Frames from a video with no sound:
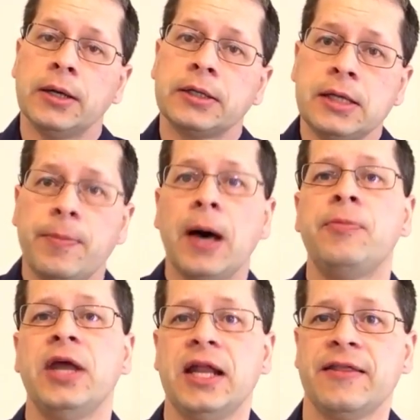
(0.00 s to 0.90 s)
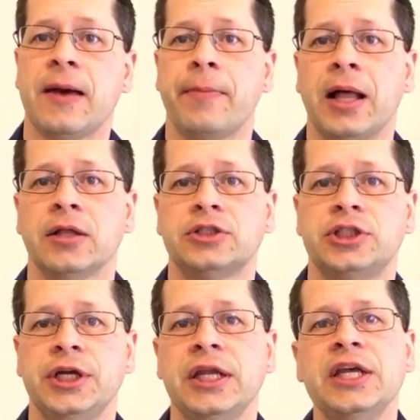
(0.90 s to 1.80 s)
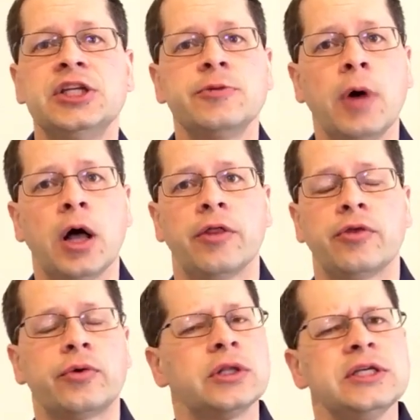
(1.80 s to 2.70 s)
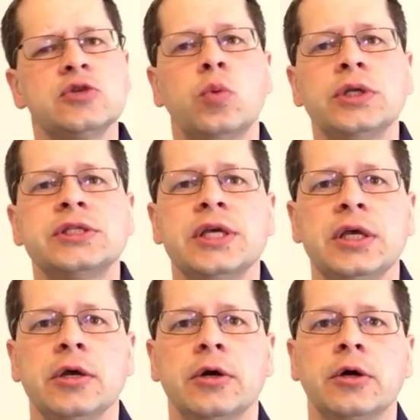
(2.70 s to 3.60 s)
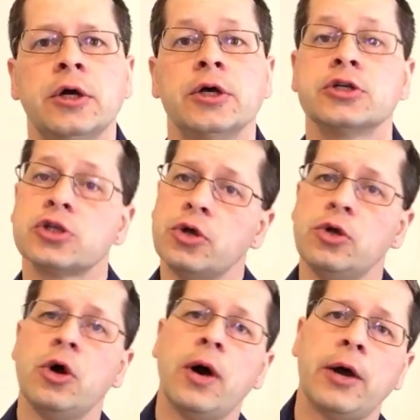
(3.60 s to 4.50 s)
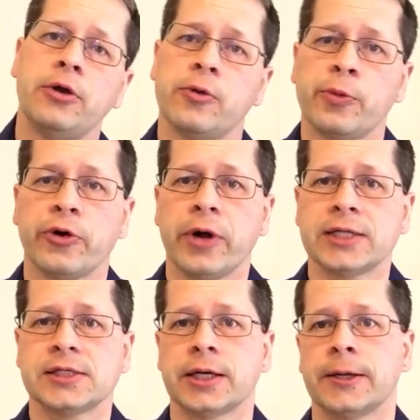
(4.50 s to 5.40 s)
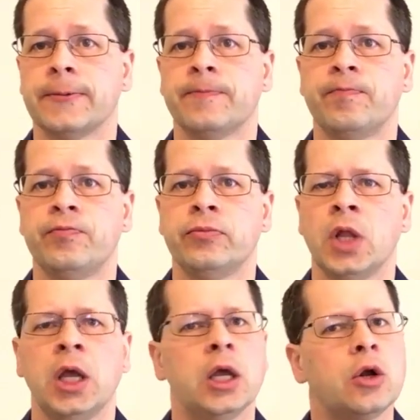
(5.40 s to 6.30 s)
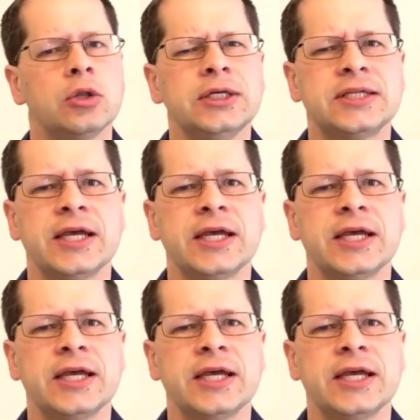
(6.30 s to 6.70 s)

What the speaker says: keep updating that balance sheet each month or at least once a year so you know how you're progressing. It only